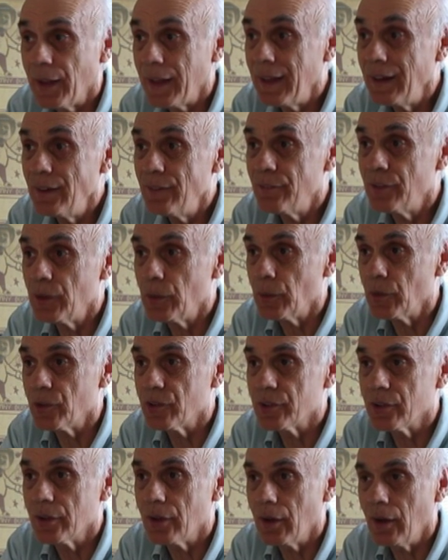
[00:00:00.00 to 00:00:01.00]

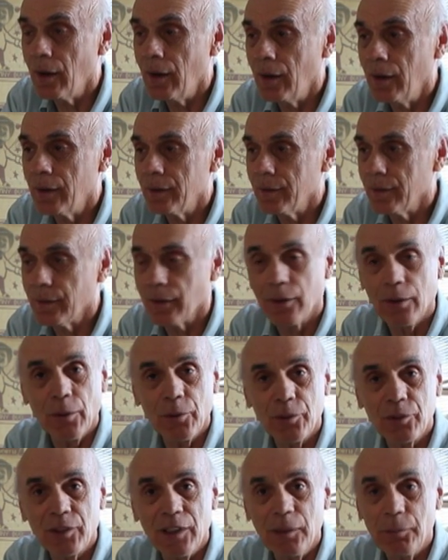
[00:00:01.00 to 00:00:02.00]
interviews on The
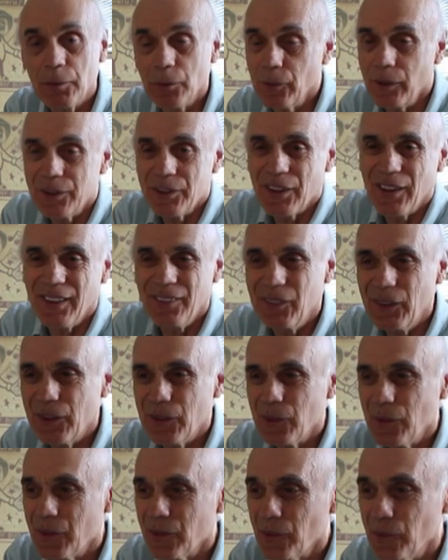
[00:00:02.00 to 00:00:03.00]
Ghost Keeper,
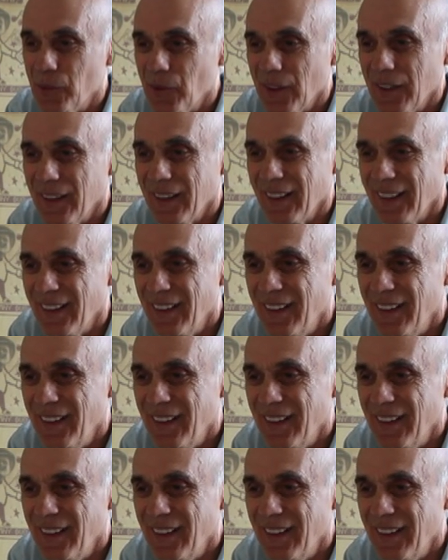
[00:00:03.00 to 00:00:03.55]
which was really